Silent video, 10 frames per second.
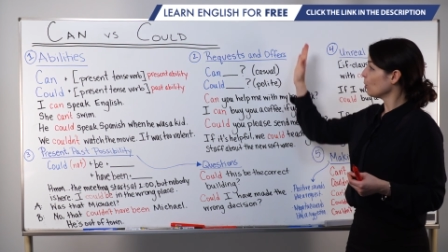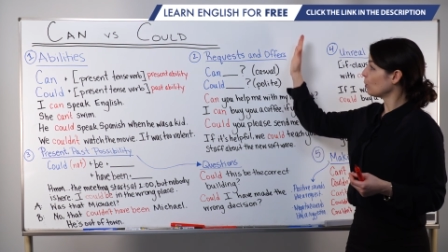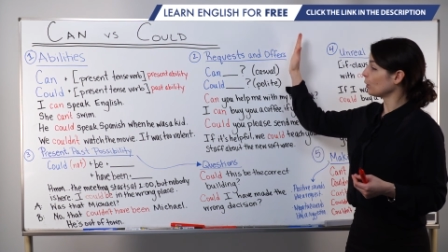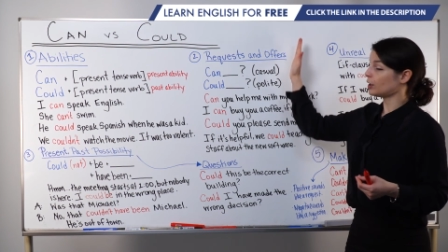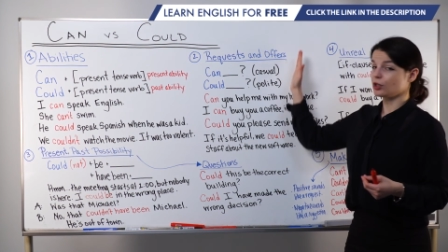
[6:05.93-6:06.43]

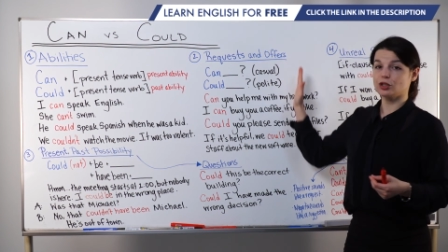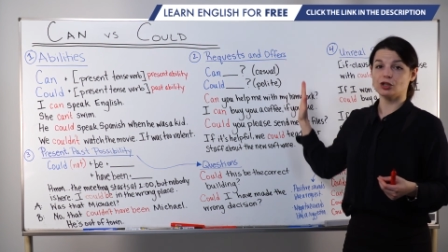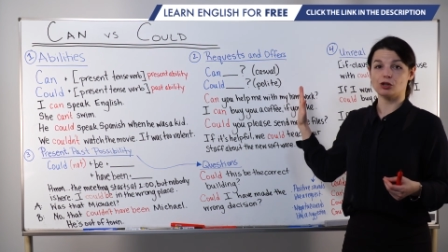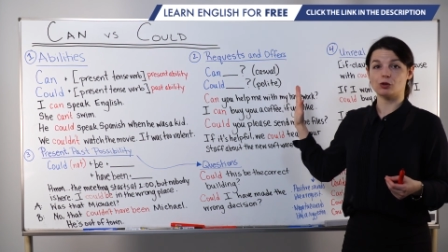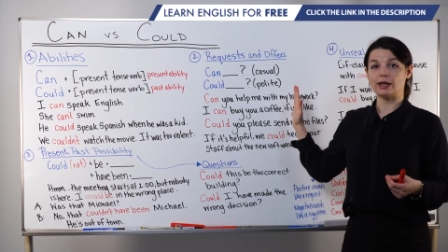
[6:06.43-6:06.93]
Point
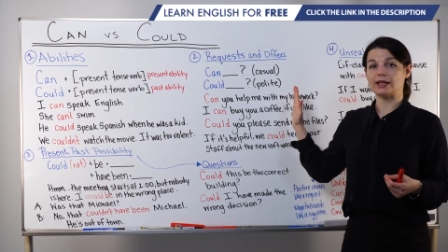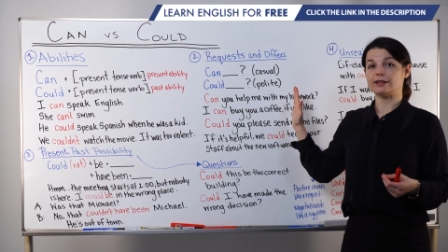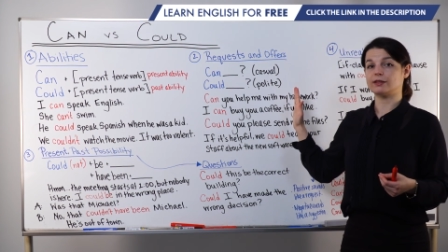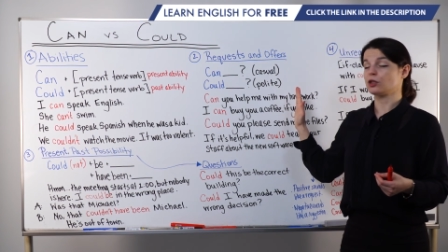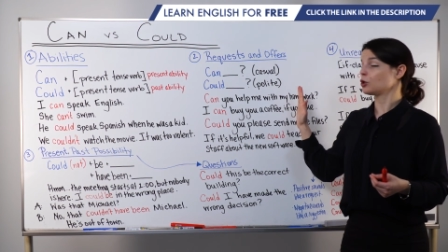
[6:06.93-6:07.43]
two
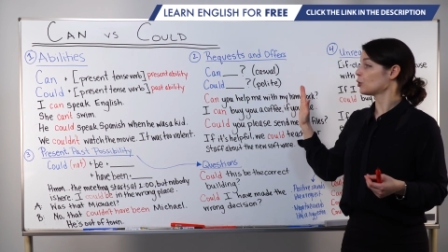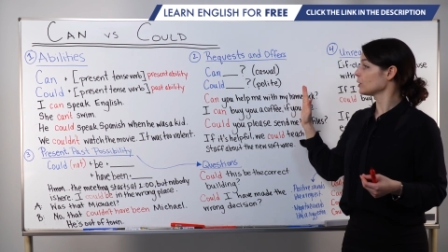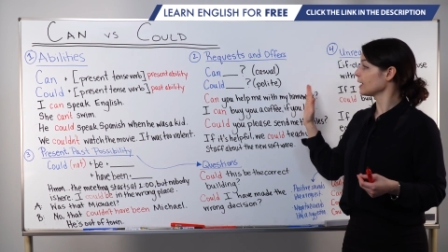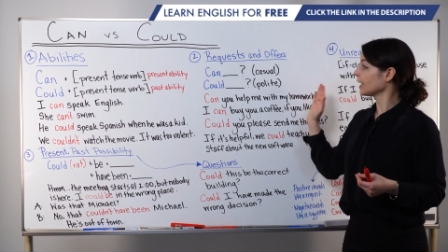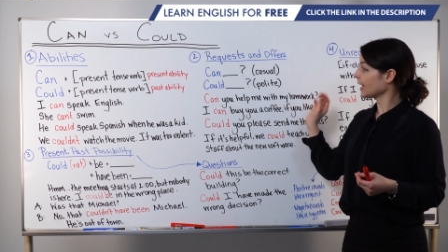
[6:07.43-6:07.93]
is
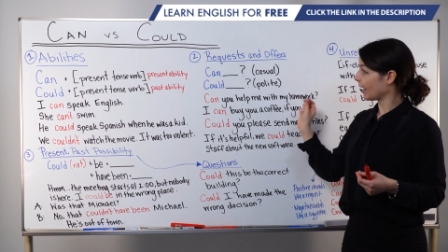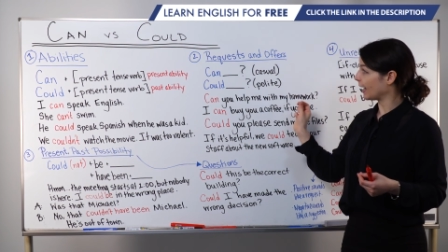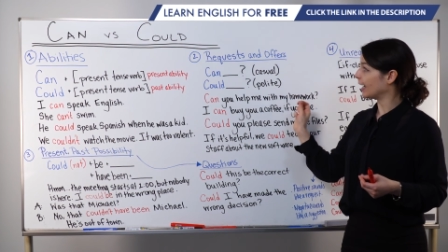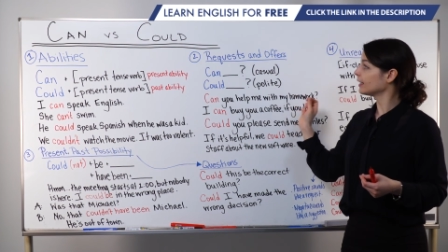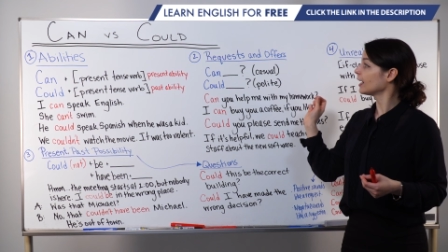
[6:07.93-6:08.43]
using
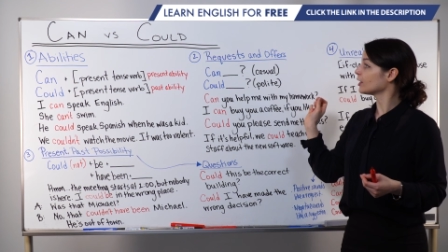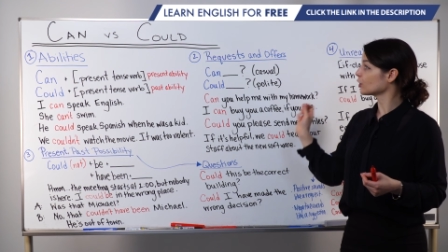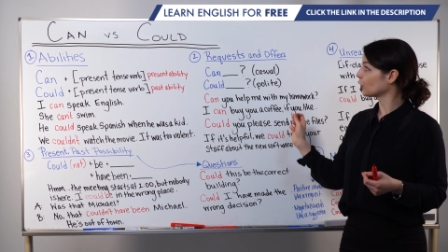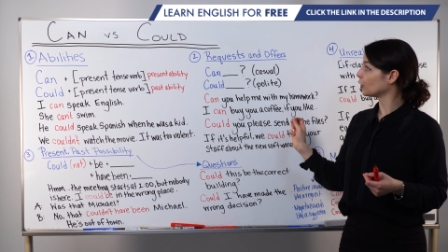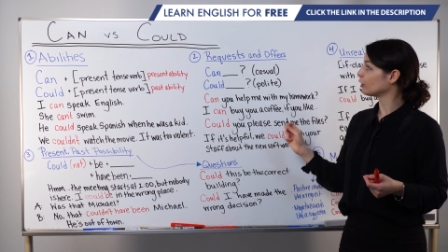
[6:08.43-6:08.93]
can and
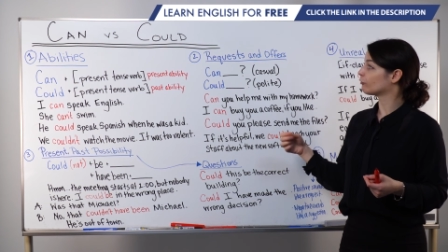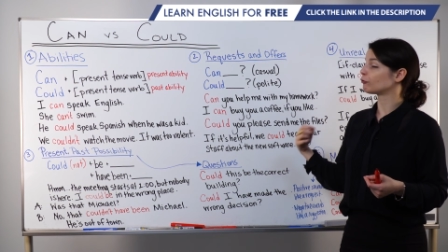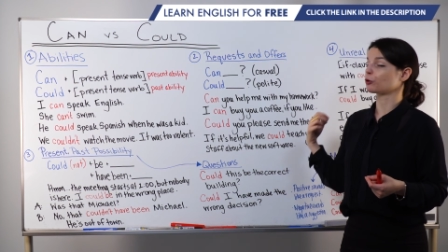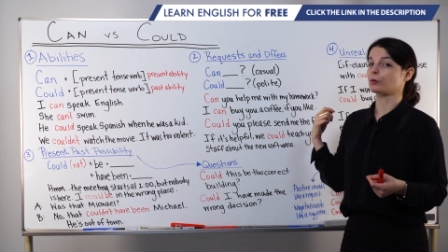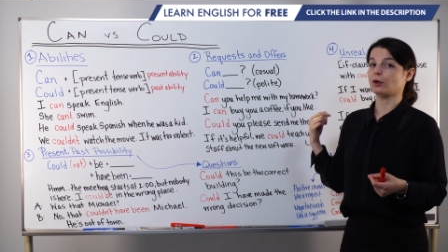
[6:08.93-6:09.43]
could
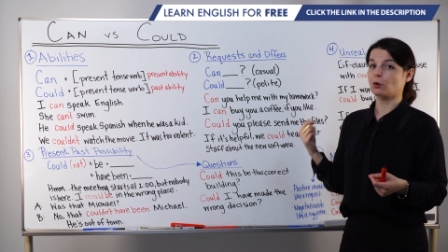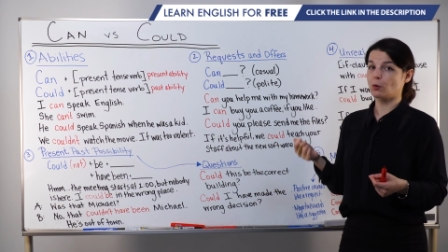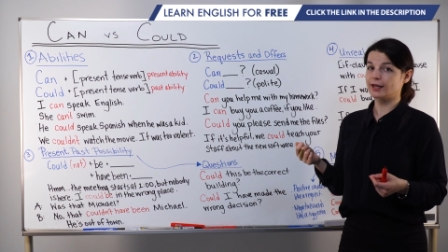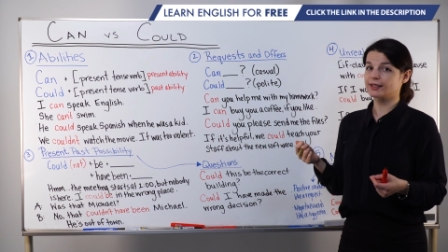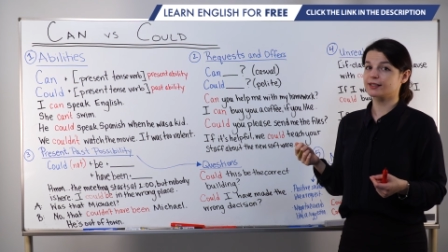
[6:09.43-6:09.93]
for
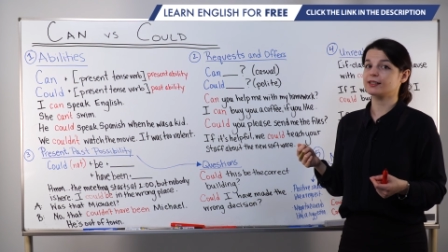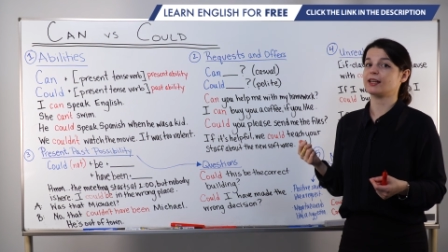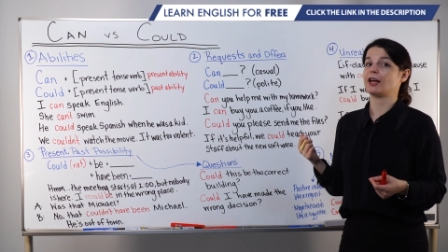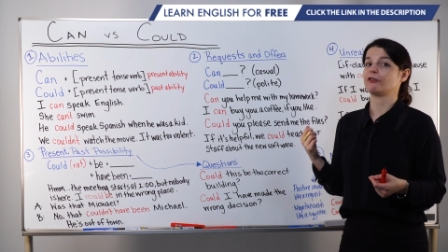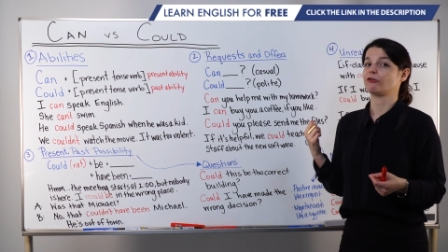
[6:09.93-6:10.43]
requests
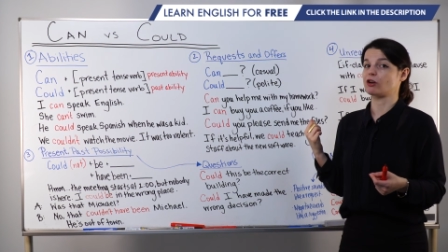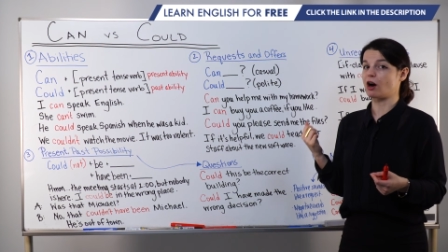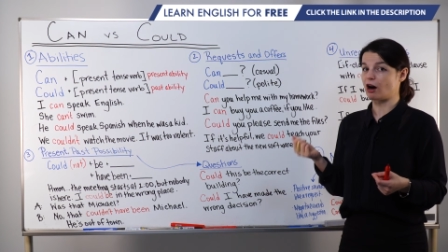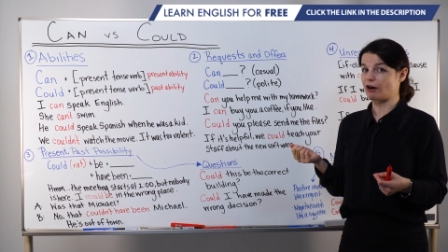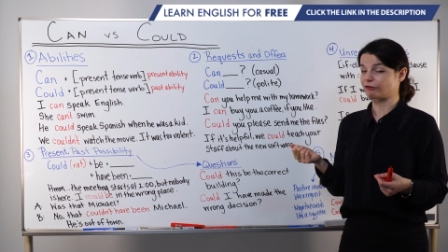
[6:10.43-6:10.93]
and for
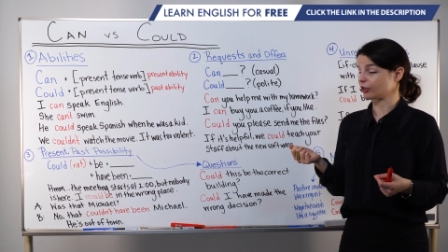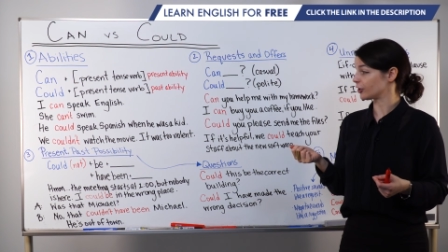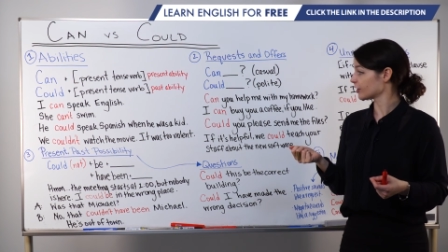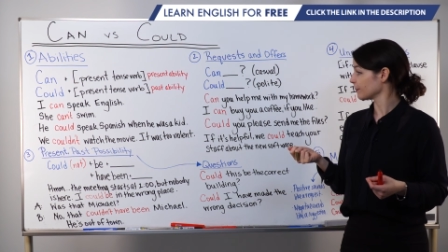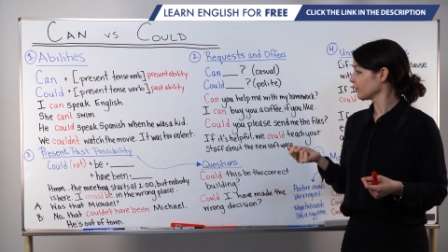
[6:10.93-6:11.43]

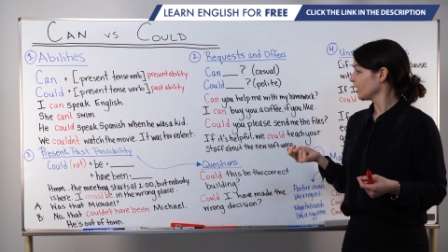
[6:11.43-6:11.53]
offers.